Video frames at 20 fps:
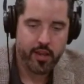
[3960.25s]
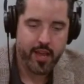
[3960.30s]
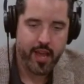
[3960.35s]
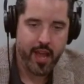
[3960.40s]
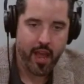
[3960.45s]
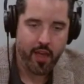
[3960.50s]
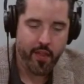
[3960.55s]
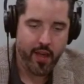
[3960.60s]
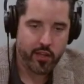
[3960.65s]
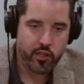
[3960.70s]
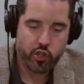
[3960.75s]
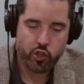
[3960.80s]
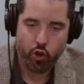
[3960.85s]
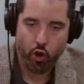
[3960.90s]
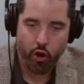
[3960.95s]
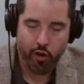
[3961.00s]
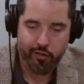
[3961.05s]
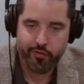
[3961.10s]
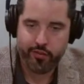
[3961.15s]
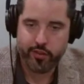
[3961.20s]
And that
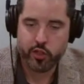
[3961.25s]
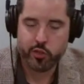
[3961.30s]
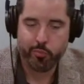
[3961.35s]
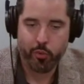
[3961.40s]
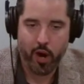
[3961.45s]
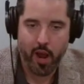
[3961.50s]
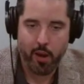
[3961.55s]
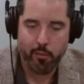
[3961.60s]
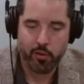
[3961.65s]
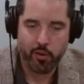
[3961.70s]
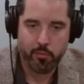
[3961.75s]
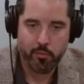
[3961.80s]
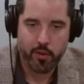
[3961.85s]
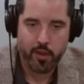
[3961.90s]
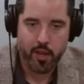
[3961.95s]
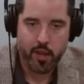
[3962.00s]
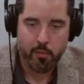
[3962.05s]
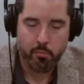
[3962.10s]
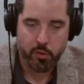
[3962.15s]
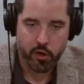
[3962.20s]
solved this problem.
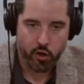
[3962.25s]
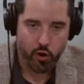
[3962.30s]
But it